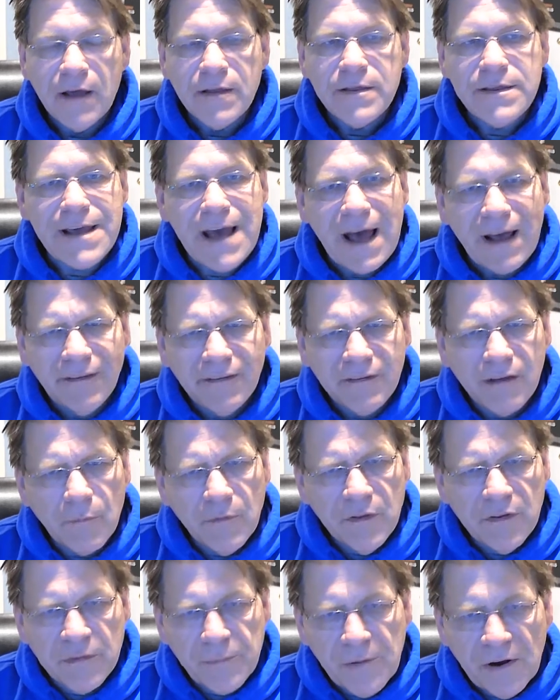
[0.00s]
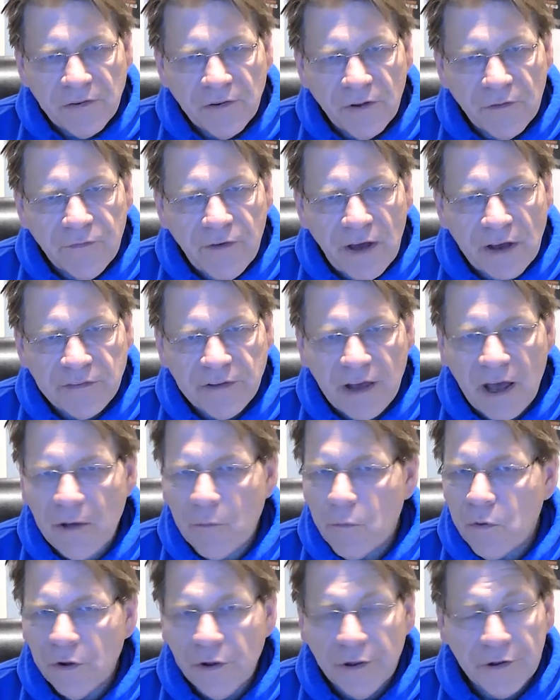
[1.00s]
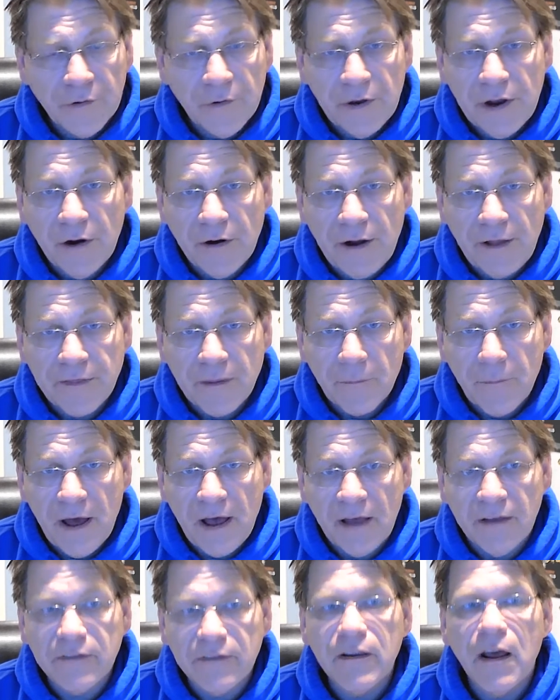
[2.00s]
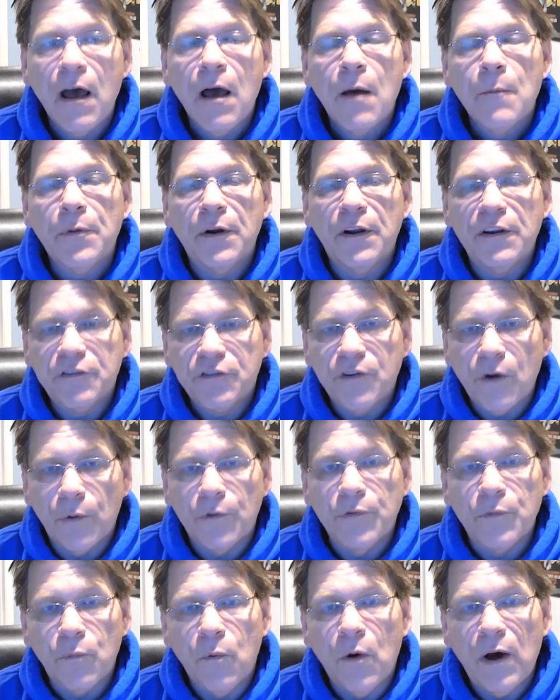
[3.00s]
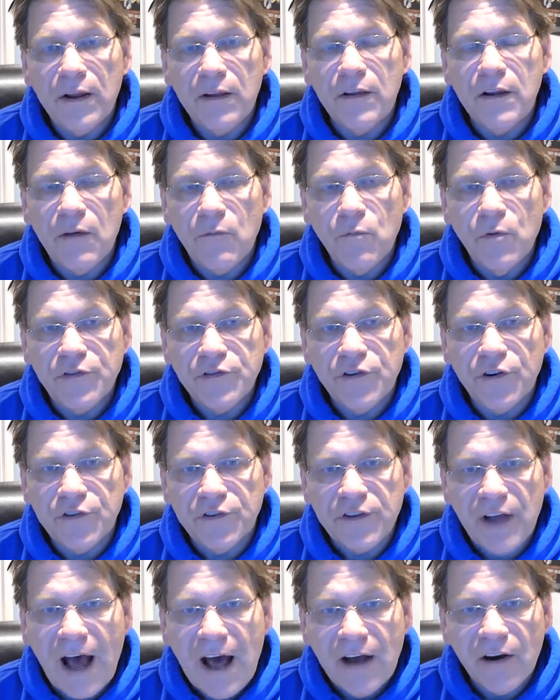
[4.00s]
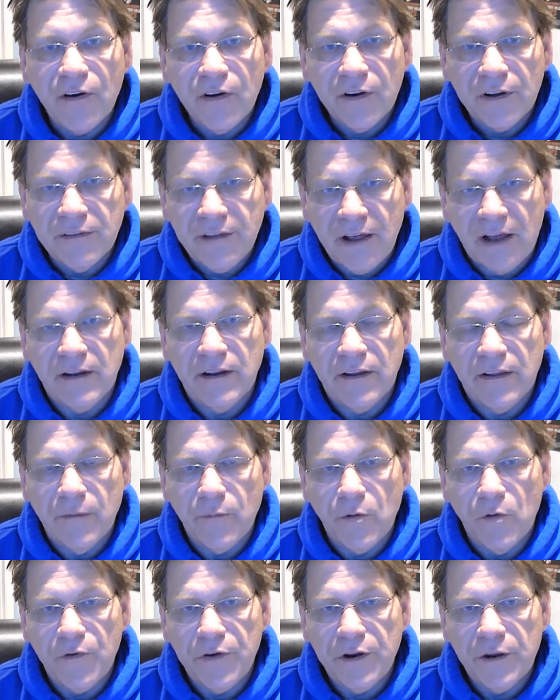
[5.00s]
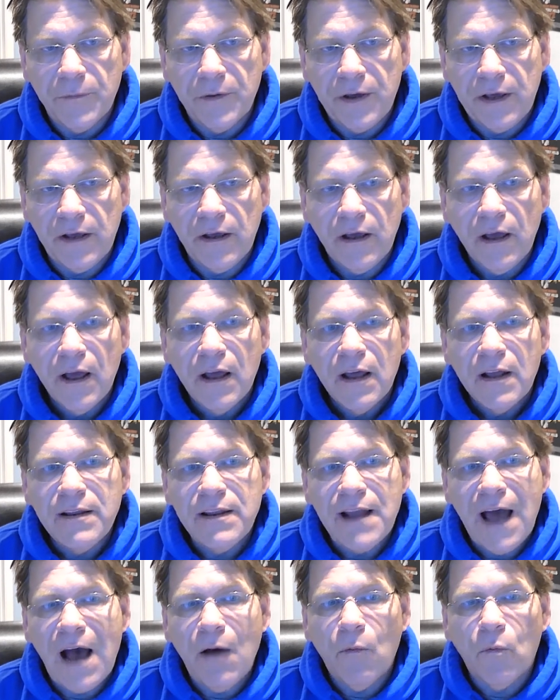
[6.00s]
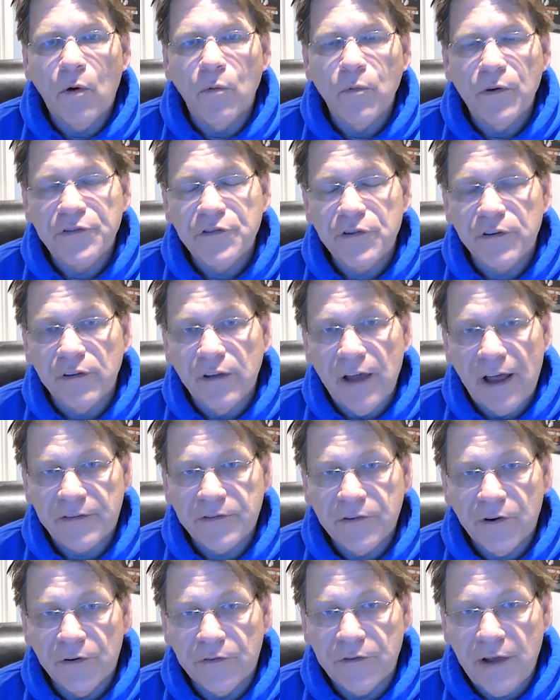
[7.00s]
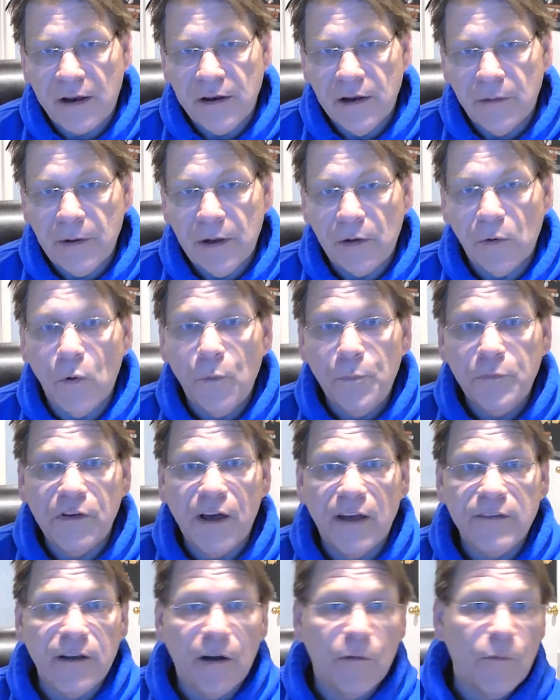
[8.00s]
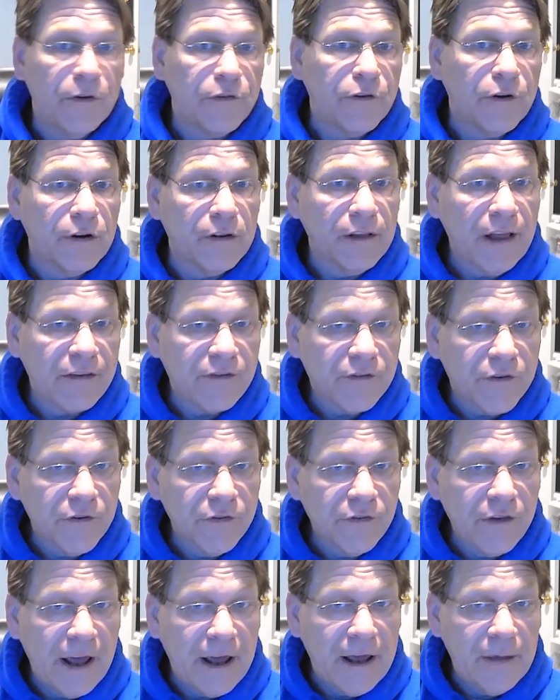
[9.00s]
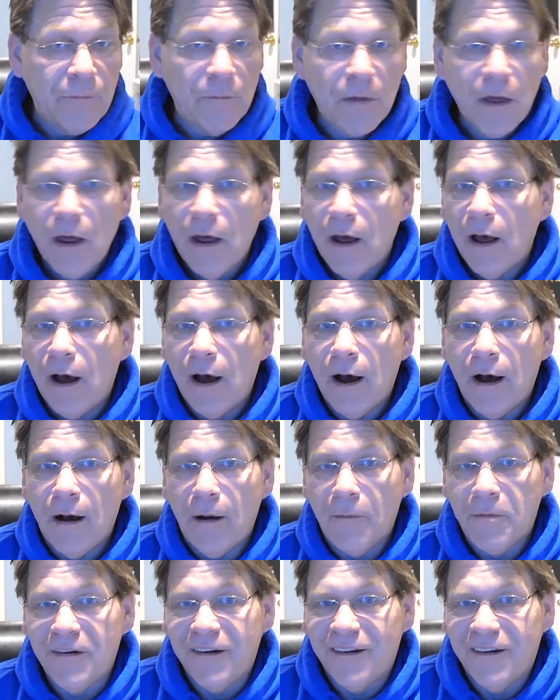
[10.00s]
Yes, some of the special effects, I will agree, are not the best, but it shows what Richard Donner intended the movie to be, not what Richard Lester intended to be. Oops, I said Richard Lester's name. Um,